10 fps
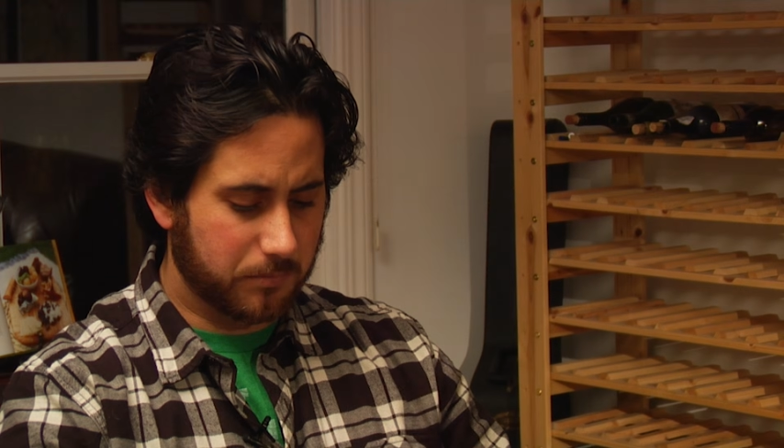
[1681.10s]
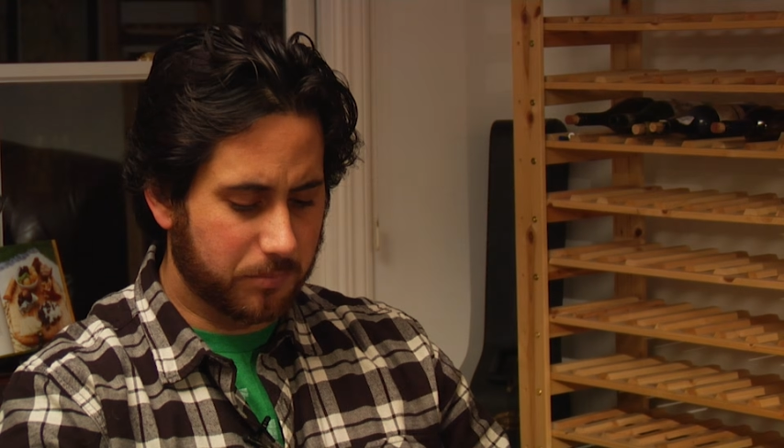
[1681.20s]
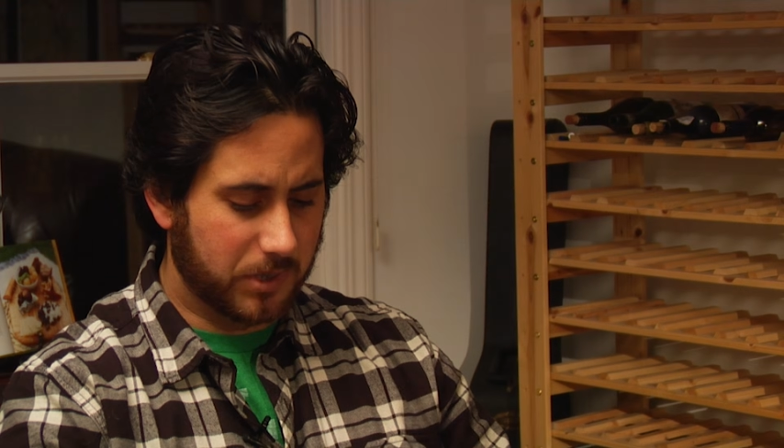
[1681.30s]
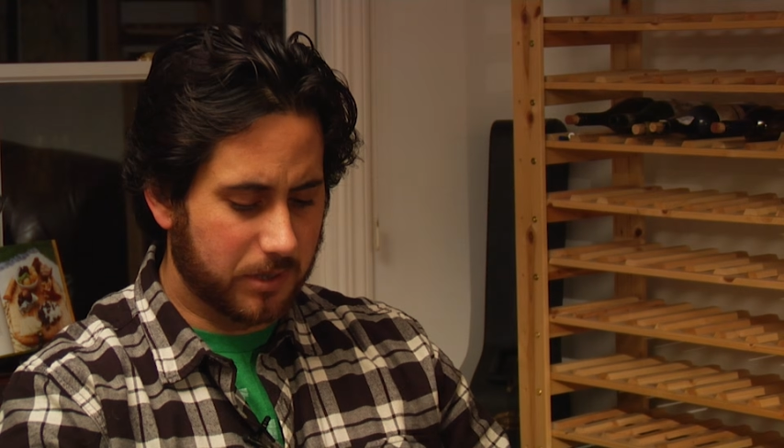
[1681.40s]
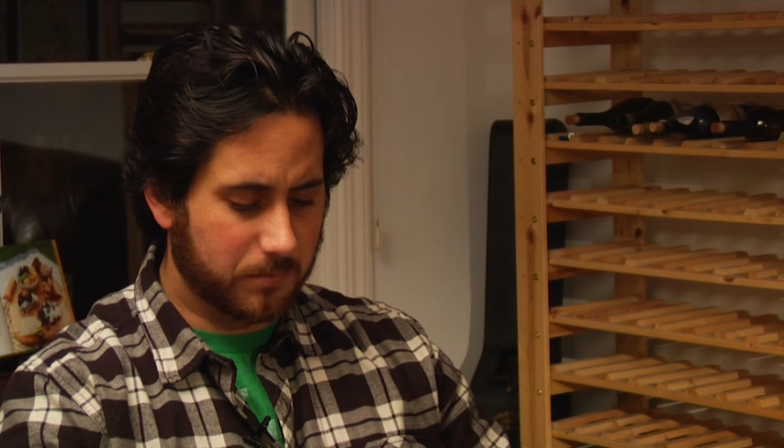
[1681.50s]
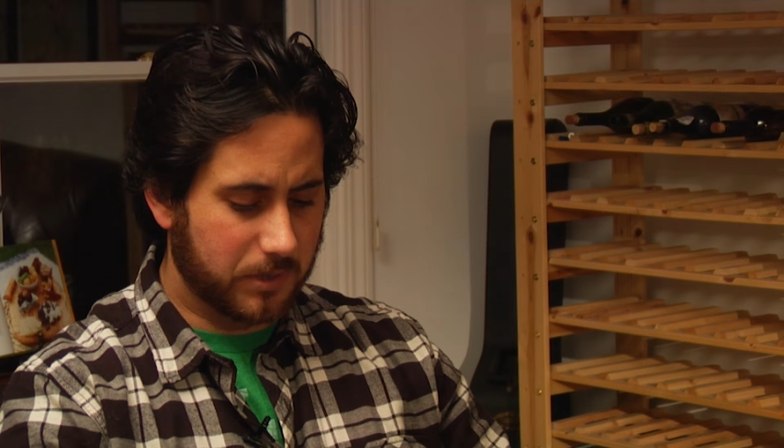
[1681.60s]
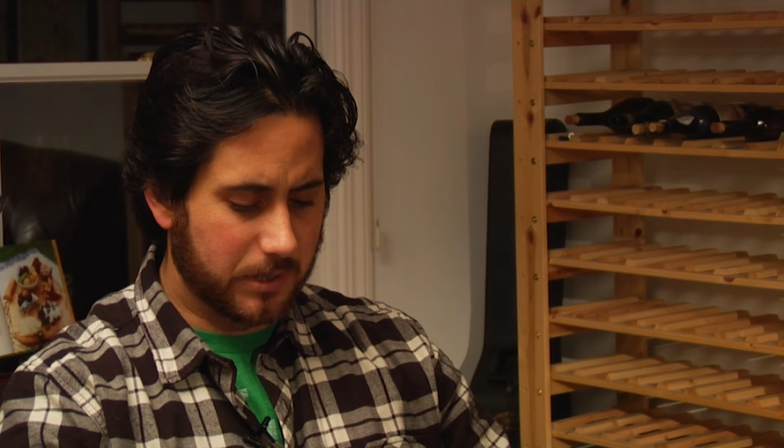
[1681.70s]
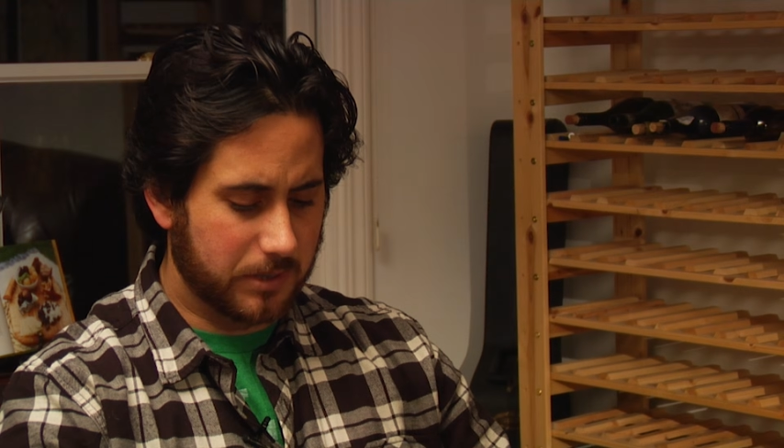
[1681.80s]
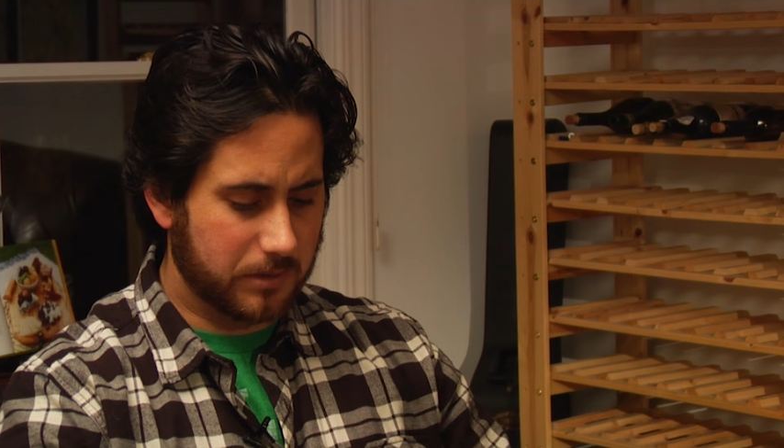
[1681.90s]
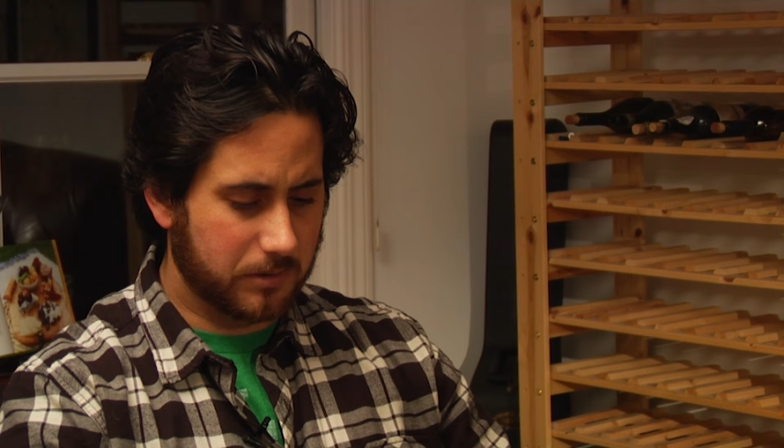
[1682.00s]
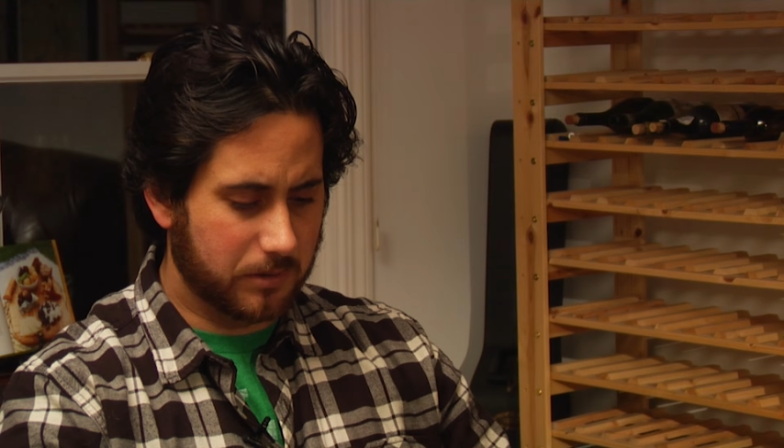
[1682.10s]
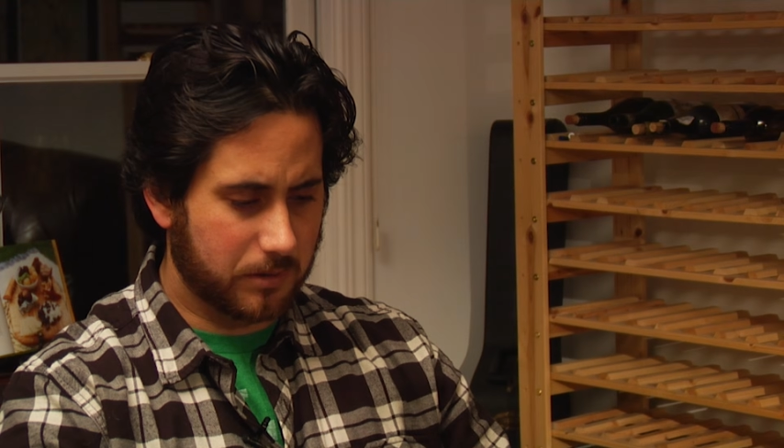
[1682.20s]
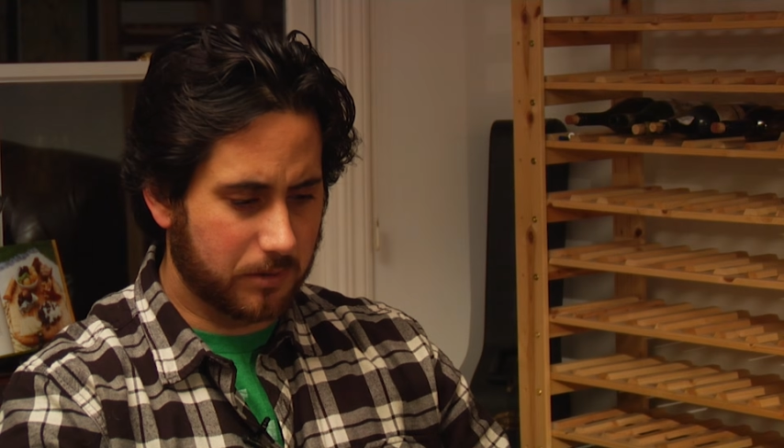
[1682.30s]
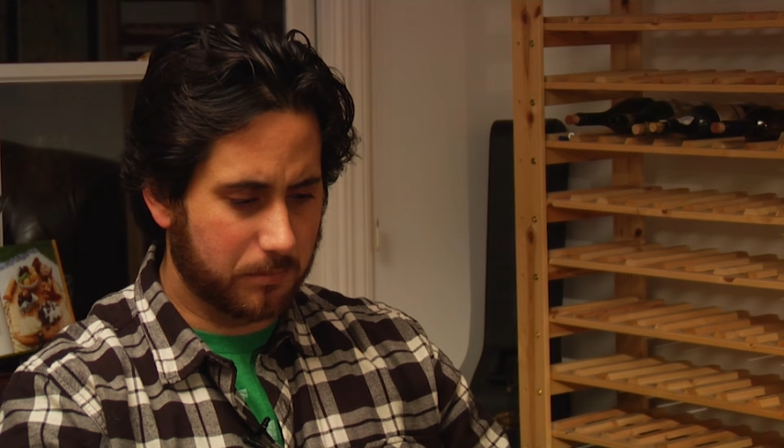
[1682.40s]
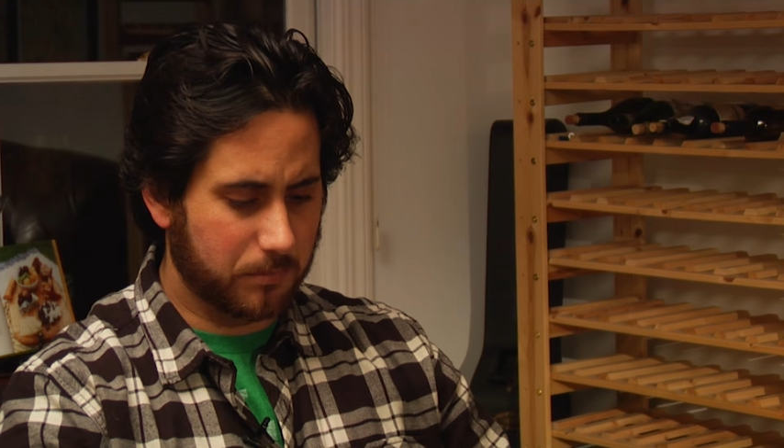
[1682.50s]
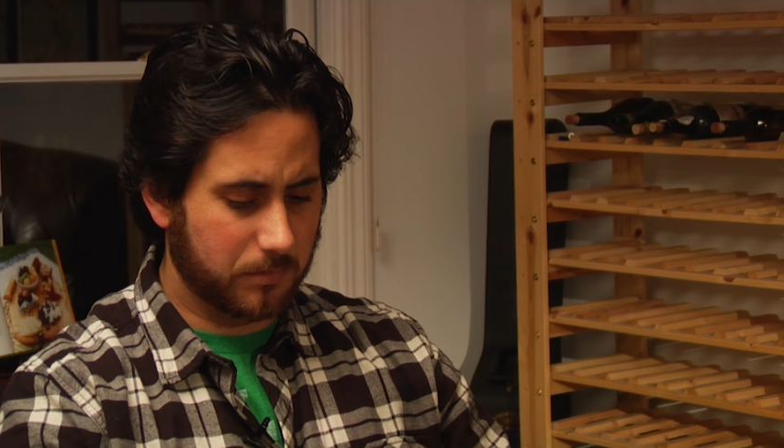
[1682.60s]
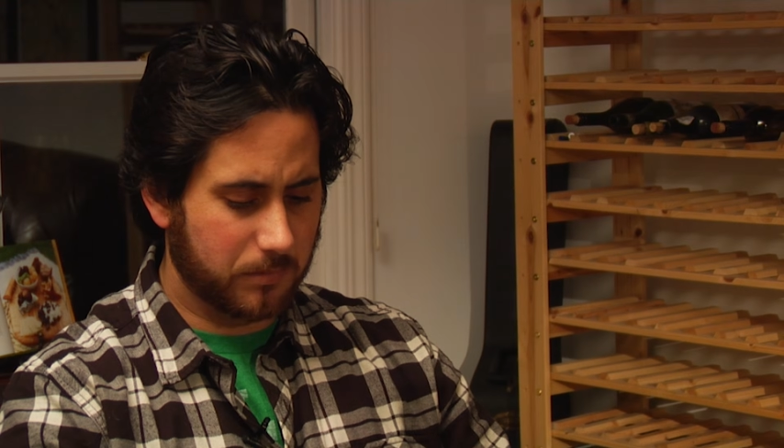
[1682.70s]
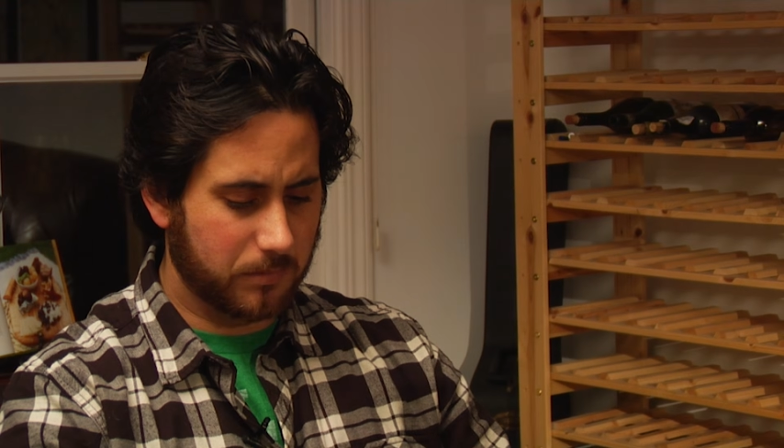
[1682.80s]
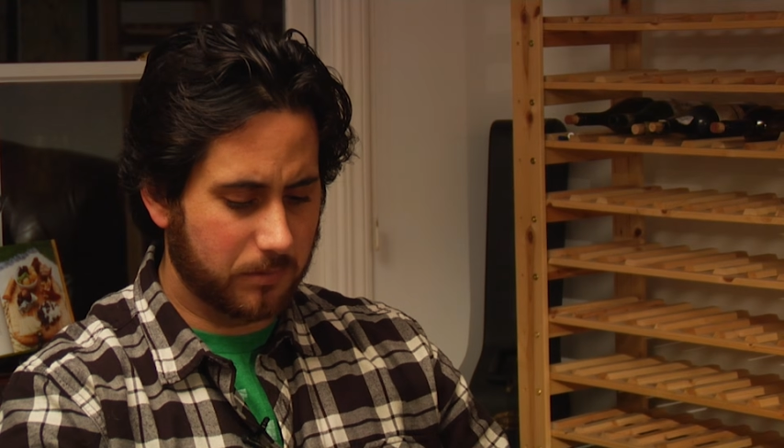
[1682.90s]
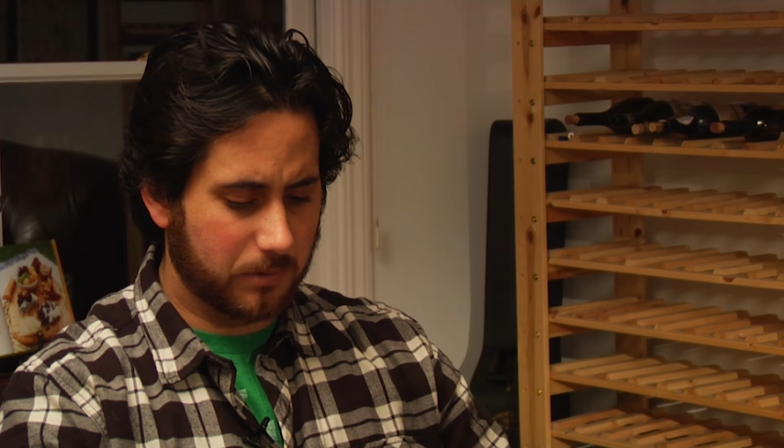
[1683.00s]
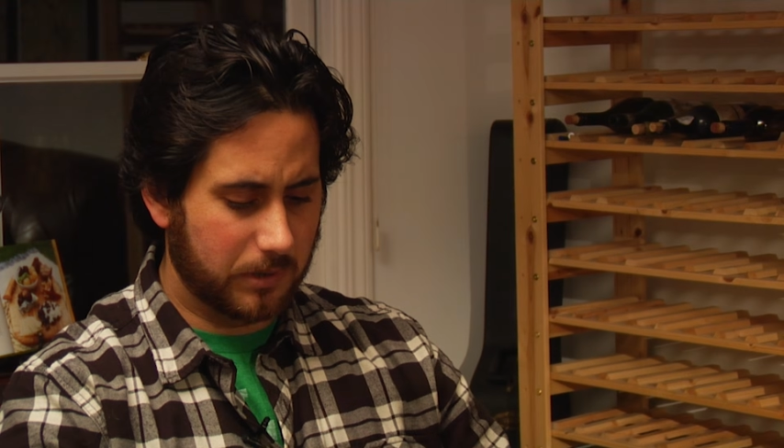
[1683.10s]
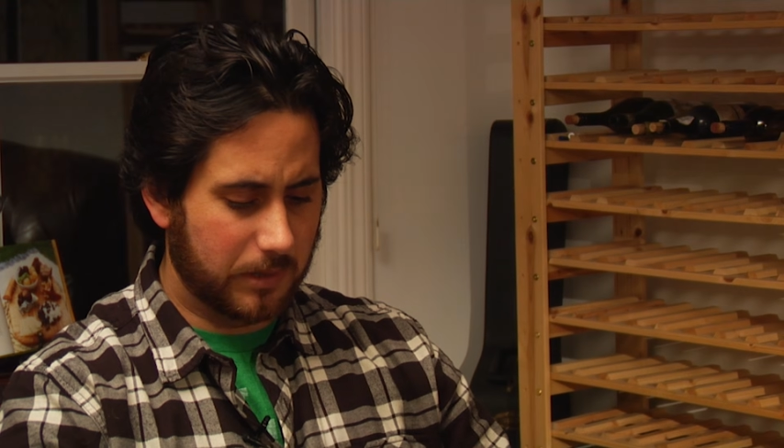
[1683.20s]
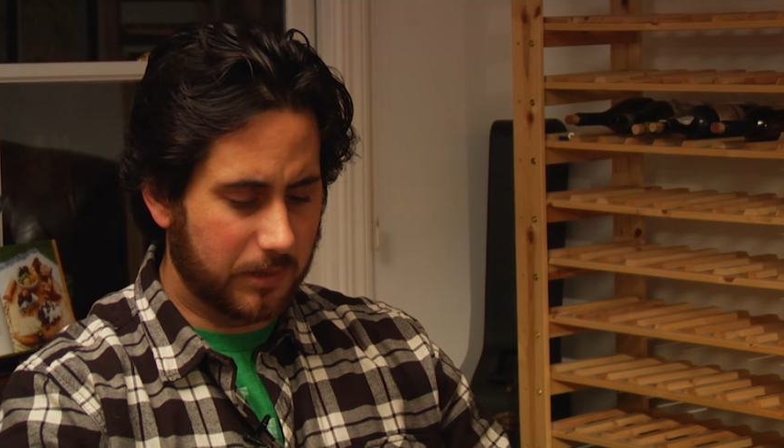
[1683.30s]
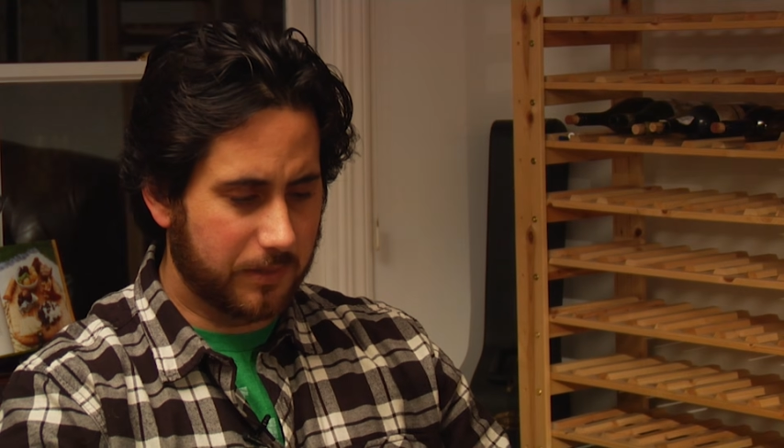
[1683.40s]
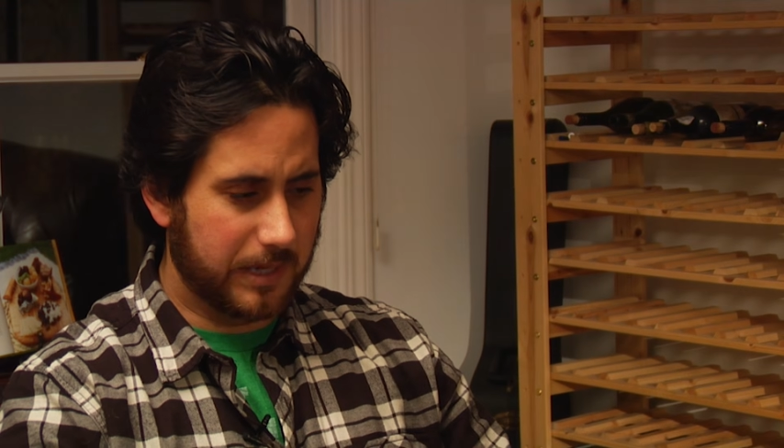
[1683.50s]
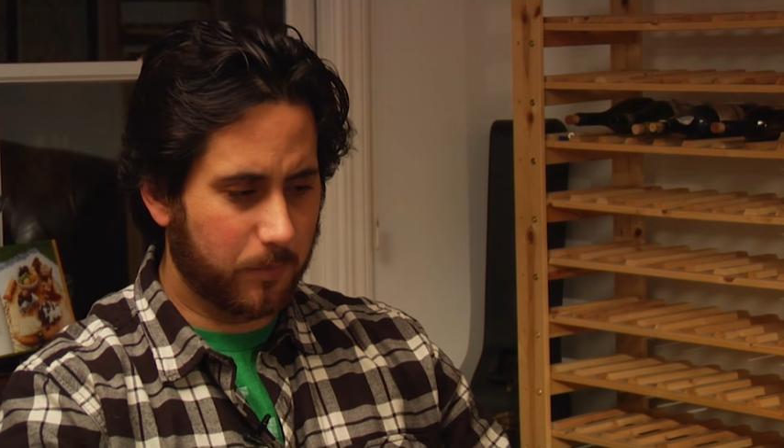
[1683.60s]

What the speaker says: Bottom line, that